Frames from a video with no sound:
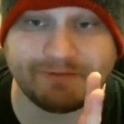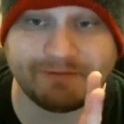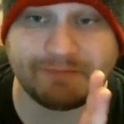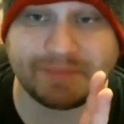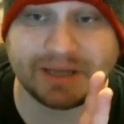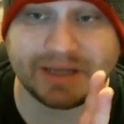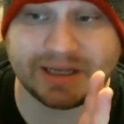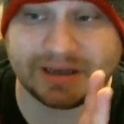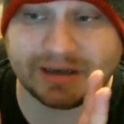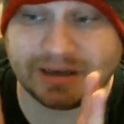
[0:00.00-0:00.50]

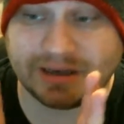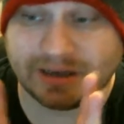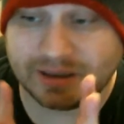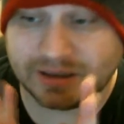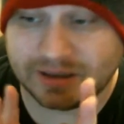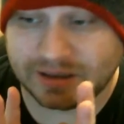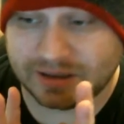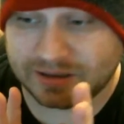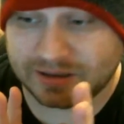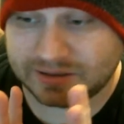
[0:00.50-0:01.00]
been,
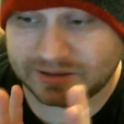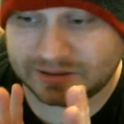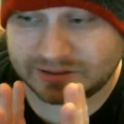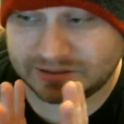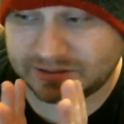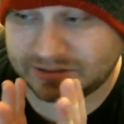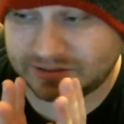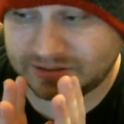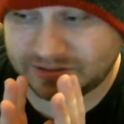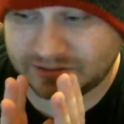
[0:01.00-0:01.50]

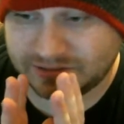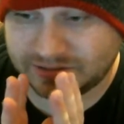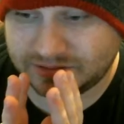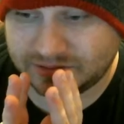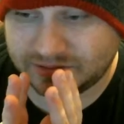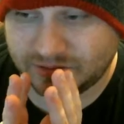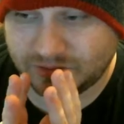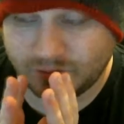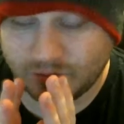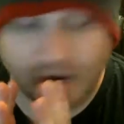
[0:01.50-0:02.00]

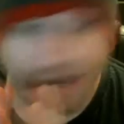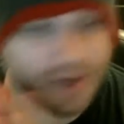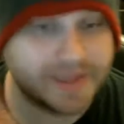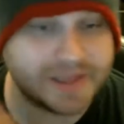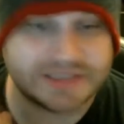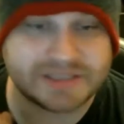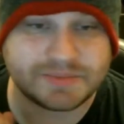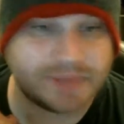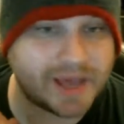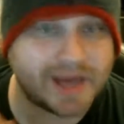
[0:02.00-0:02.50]
wow,
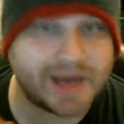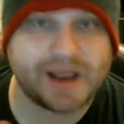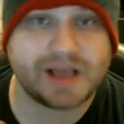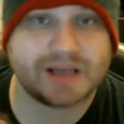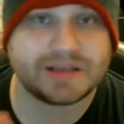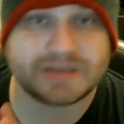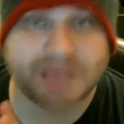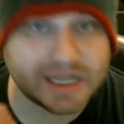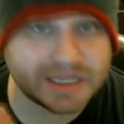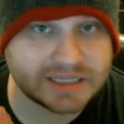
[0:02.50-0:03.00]
that's a
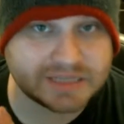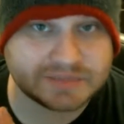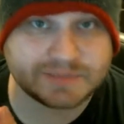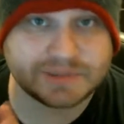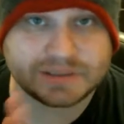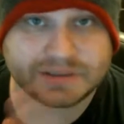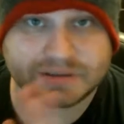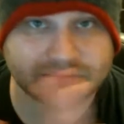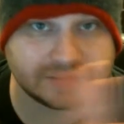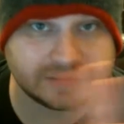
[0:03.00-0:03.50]
badass
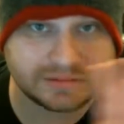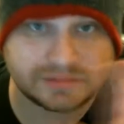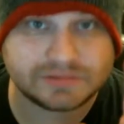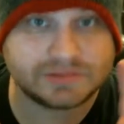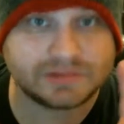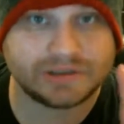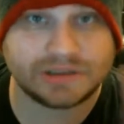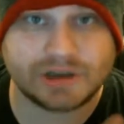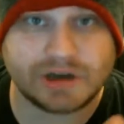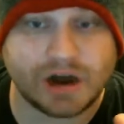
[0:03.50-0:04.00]
X-Men
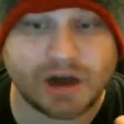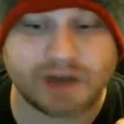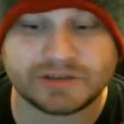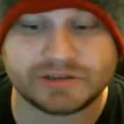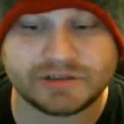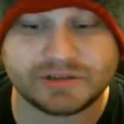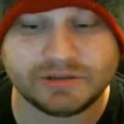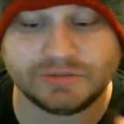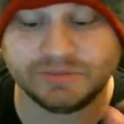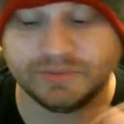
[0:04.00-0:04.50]

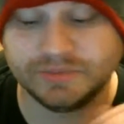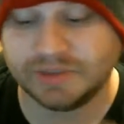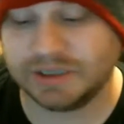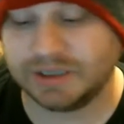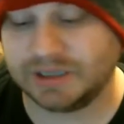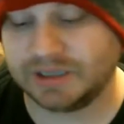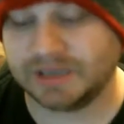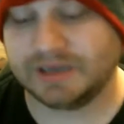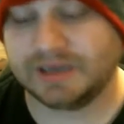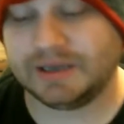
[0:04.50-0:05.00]
costume.
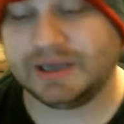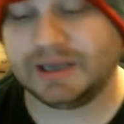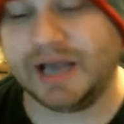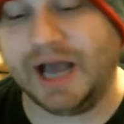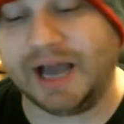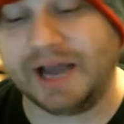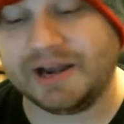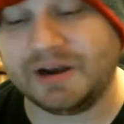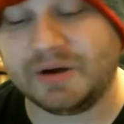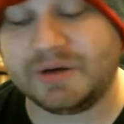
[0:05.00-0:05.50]

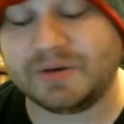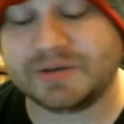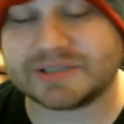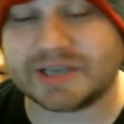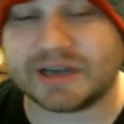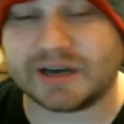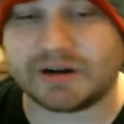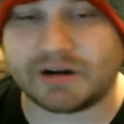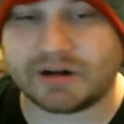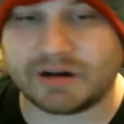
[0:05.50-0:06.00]
I know it's
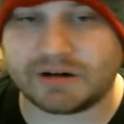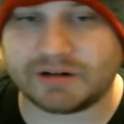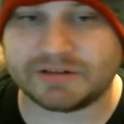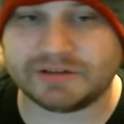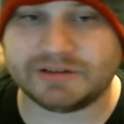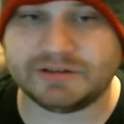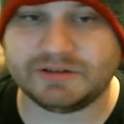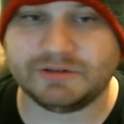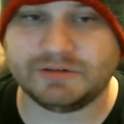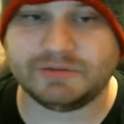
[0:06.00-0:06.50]
kind of
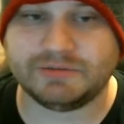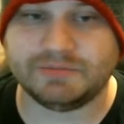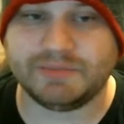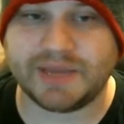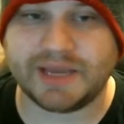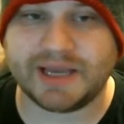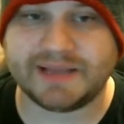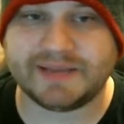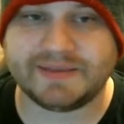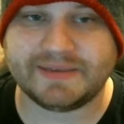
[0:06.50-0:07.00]
hard to
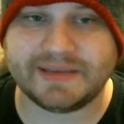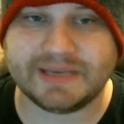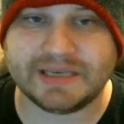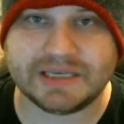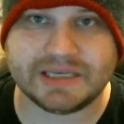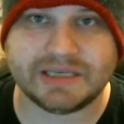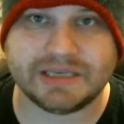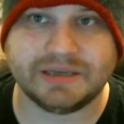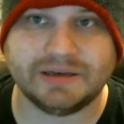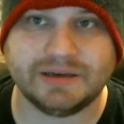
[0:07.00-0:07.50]
make
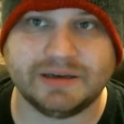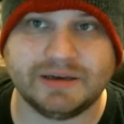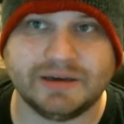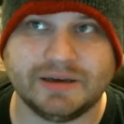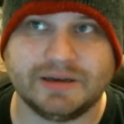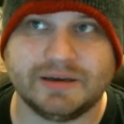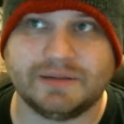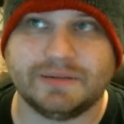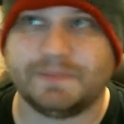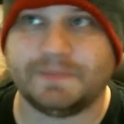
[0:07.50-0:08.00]
the
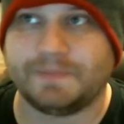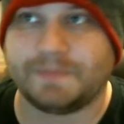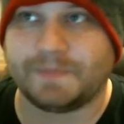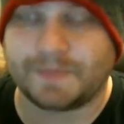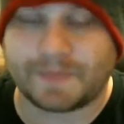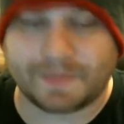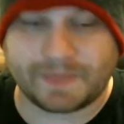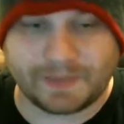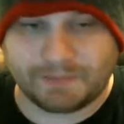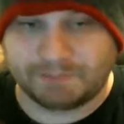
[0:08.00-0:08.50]

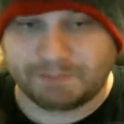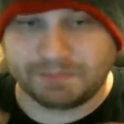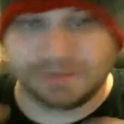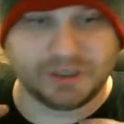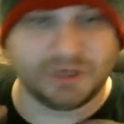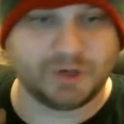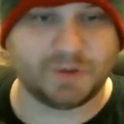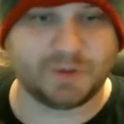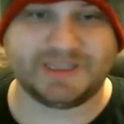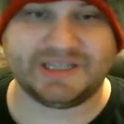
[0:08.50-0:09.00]

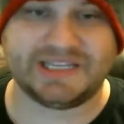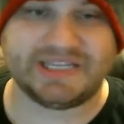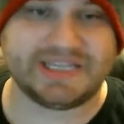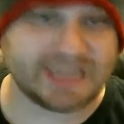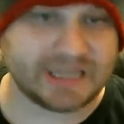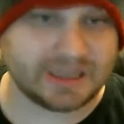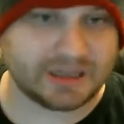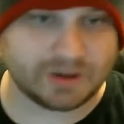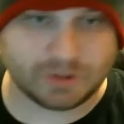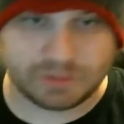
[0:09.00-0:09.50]
blue and the
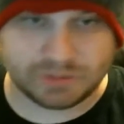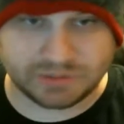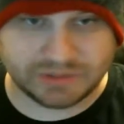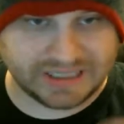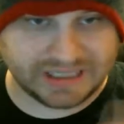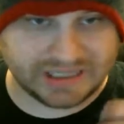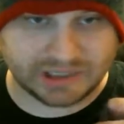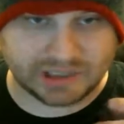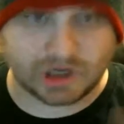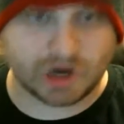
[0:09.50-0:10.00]
yellow
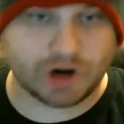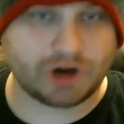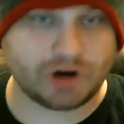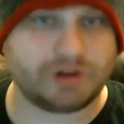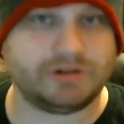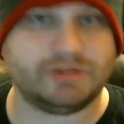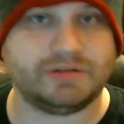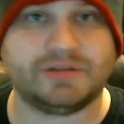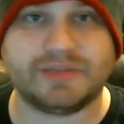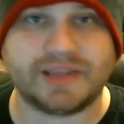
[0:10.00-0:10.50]

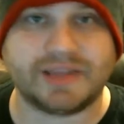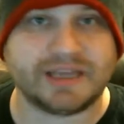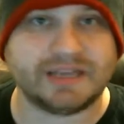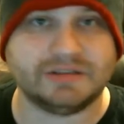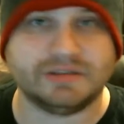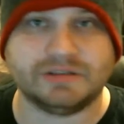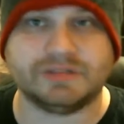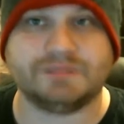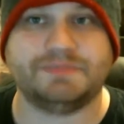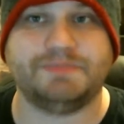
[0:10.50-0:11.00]
leotard thing
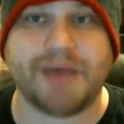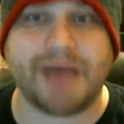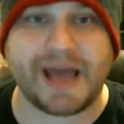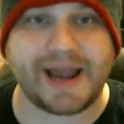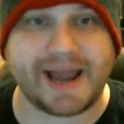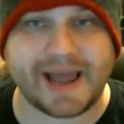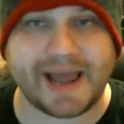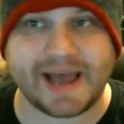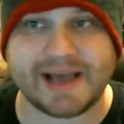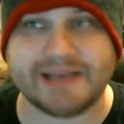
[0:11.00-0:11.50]
look
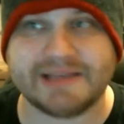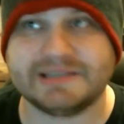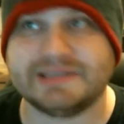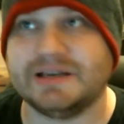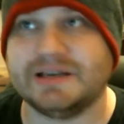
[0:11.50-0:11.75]
badass,